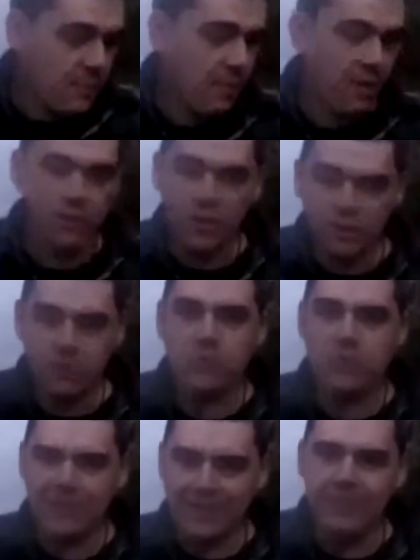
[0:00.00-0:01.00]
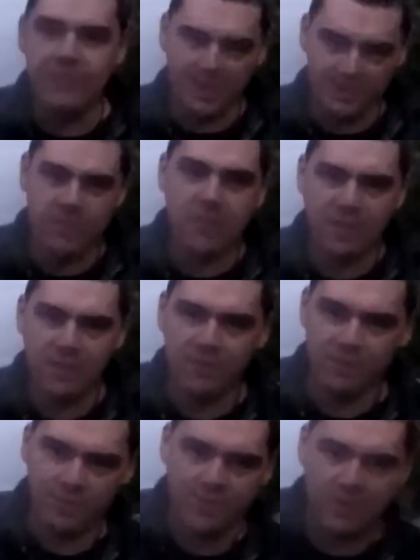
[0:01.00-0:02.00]
But of course, when you leave, you have to take
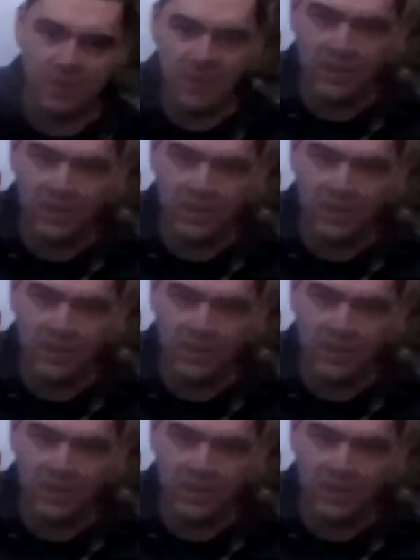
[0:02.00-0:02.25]
everything.